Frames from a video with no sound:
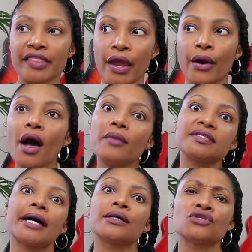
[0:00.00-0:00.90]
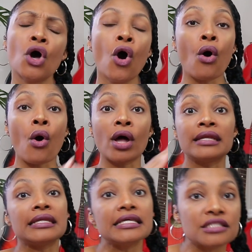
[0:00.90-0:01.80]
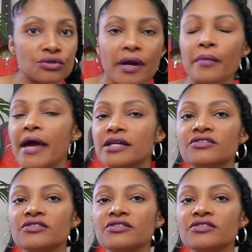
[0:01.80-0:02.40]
their upcycles on an Instagram page,